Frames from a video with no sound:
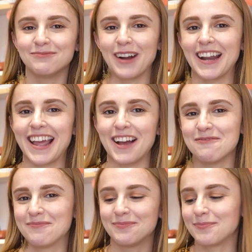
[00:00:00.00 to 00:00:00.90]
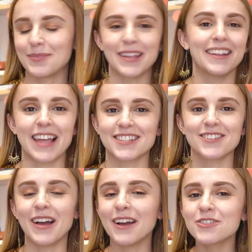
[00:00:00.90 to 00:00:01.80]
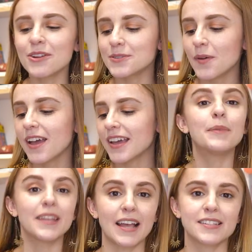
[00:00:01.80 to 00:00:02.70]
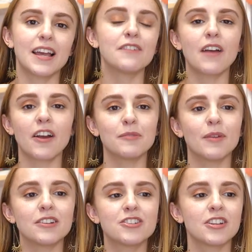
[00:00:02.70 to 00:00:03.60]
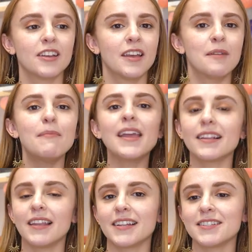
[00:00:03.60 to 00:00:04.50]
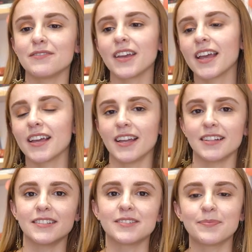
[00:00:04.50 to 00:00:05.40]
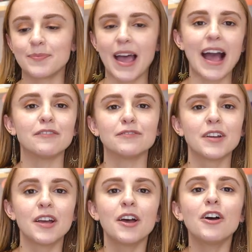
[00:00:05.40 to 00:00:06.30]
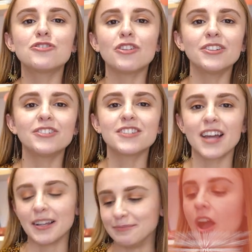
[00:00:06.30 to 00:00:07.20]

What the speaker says: right now, but that's not how jokes work. But yes, I very much make light of it and have a jolly good time.